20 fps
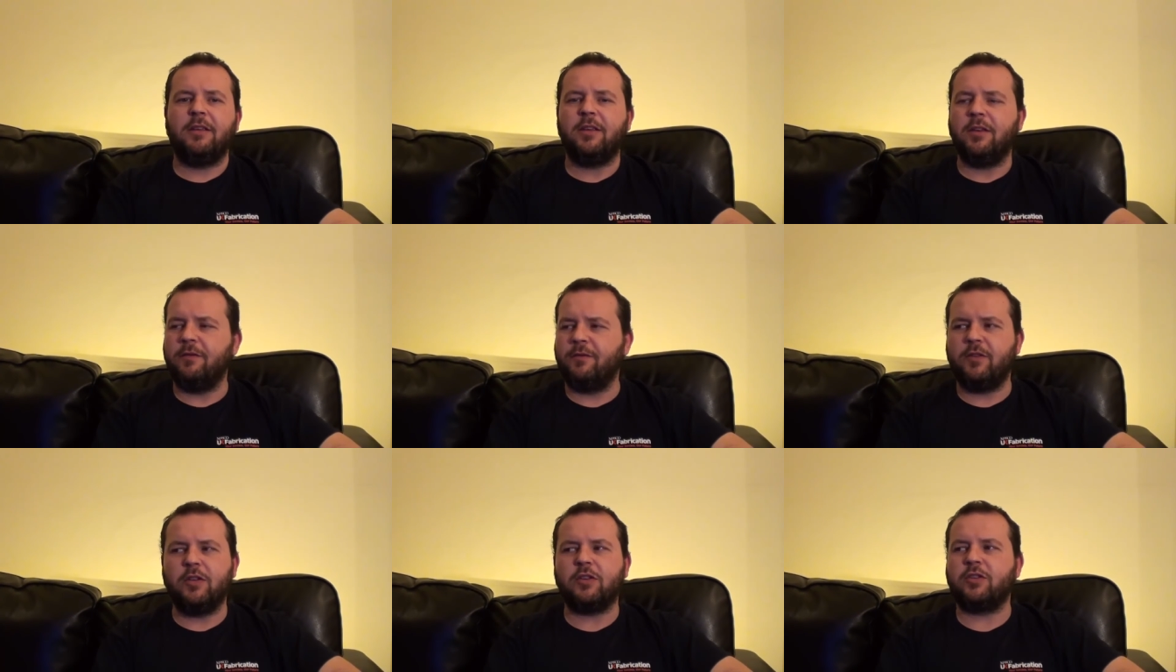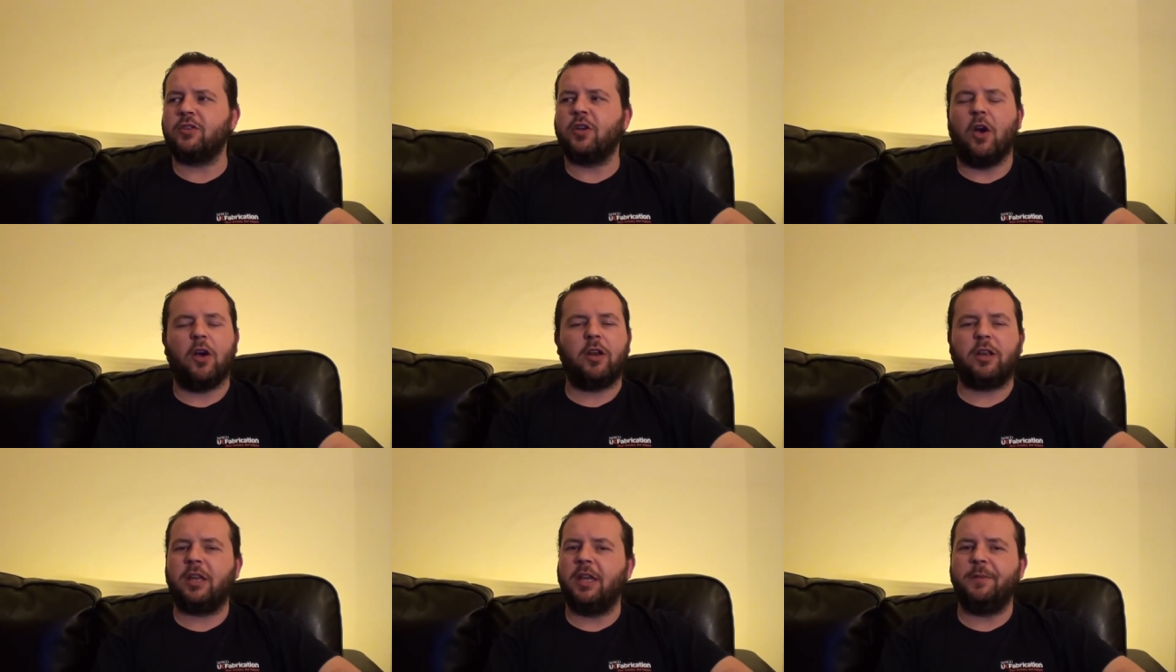You've just
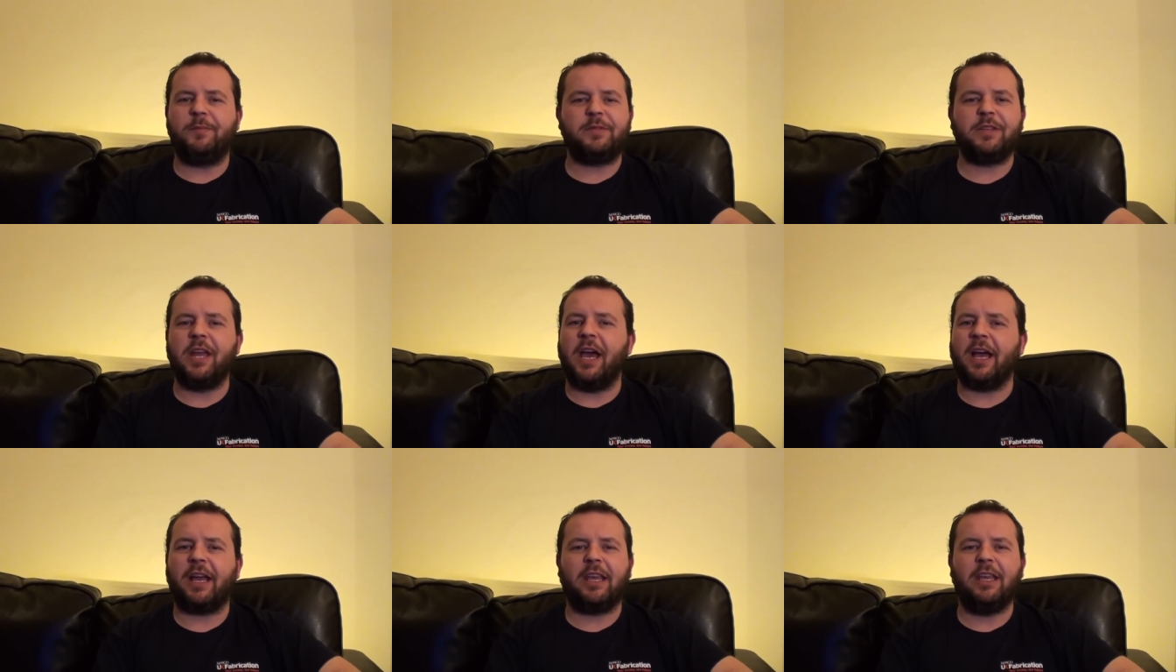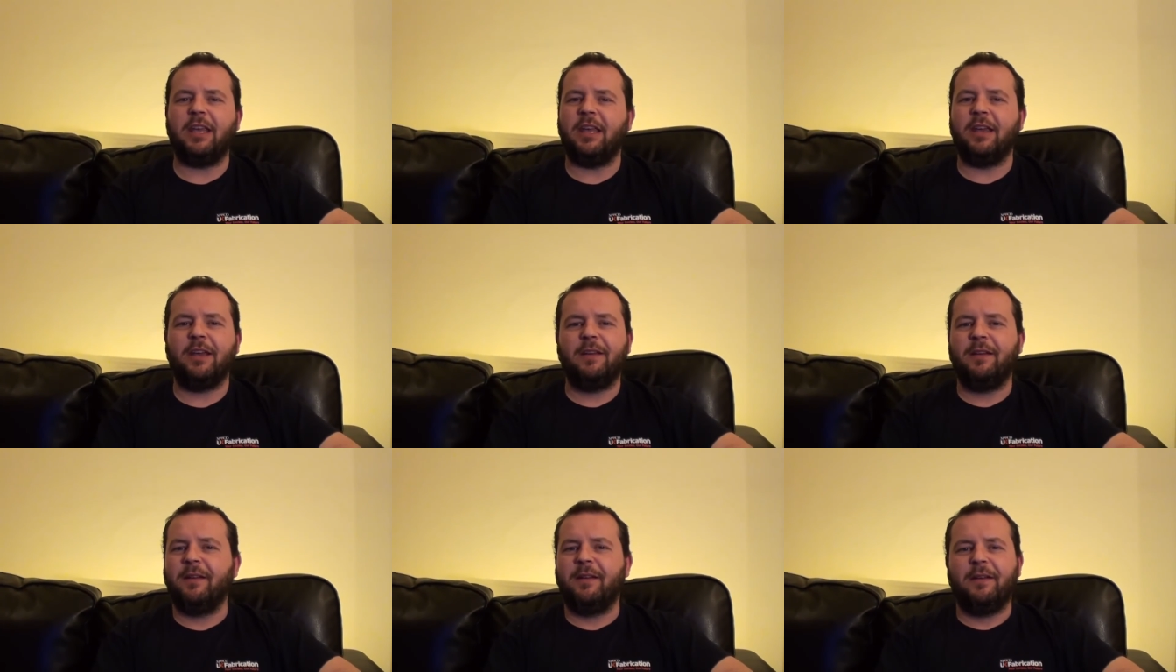got to keep Snacky.
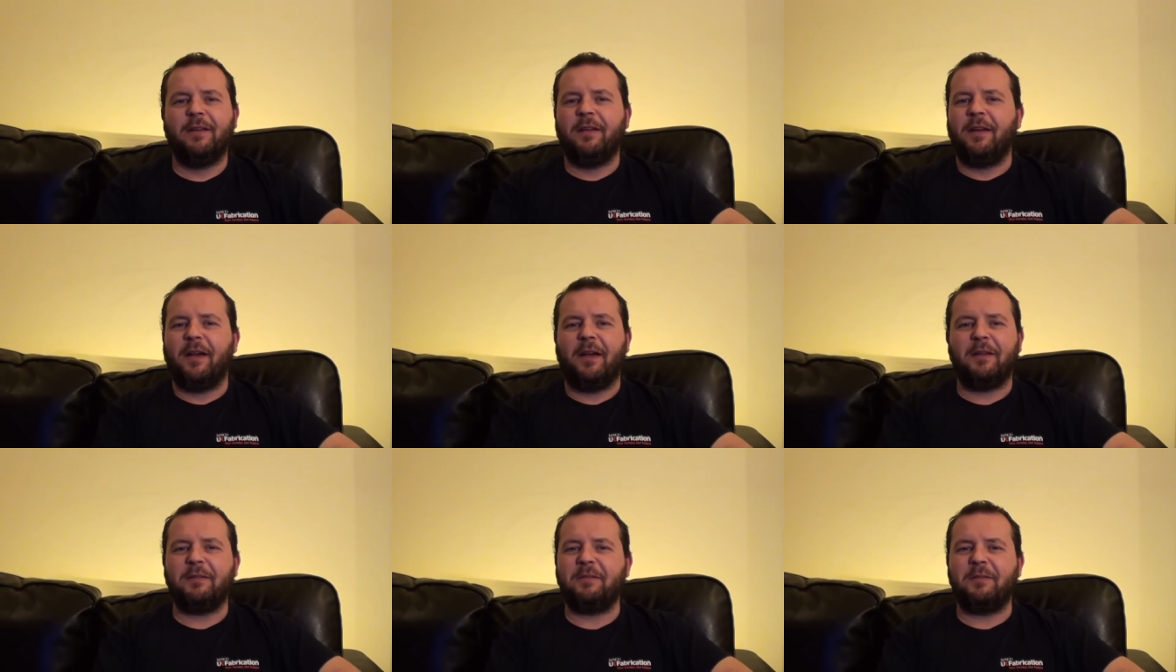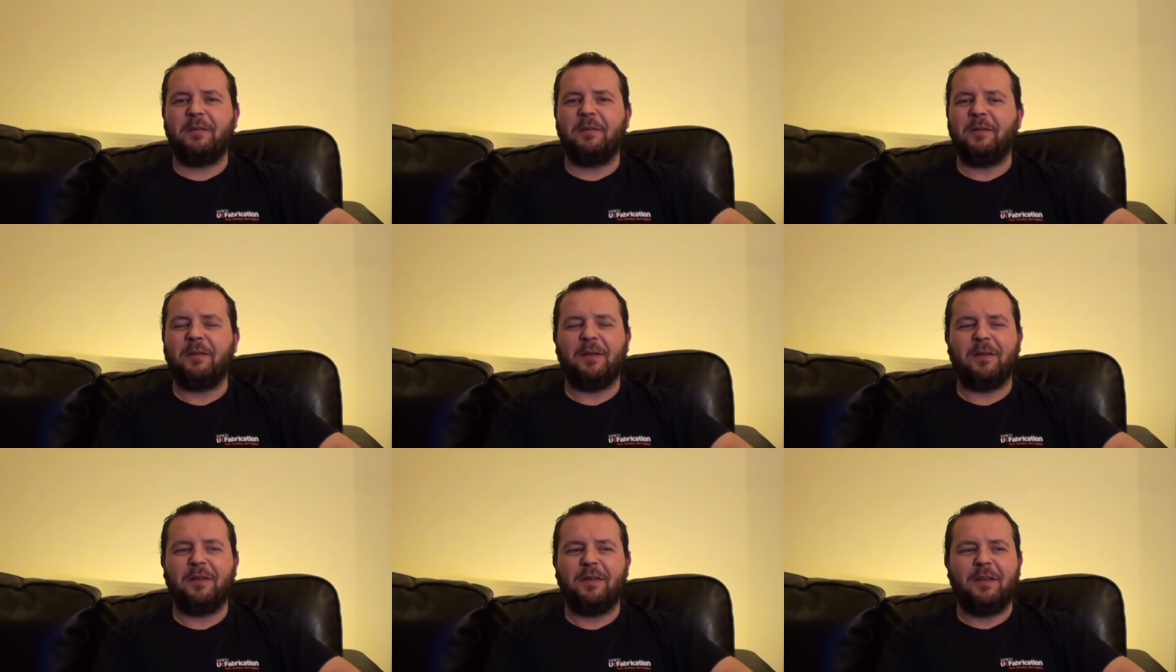I,
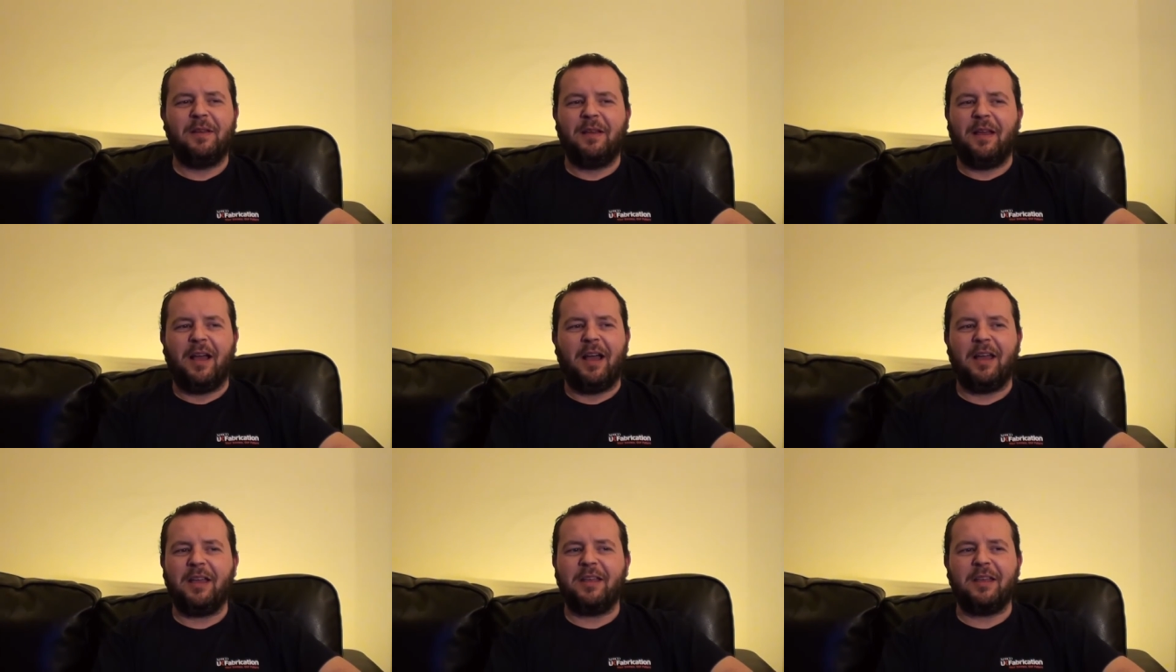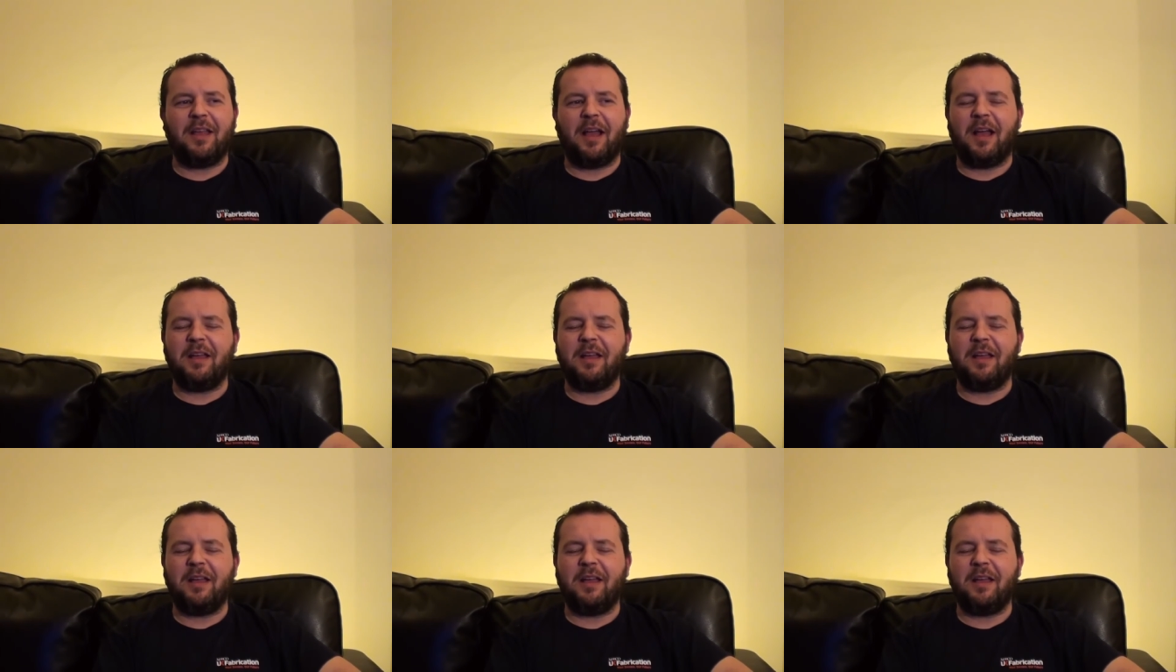I, I.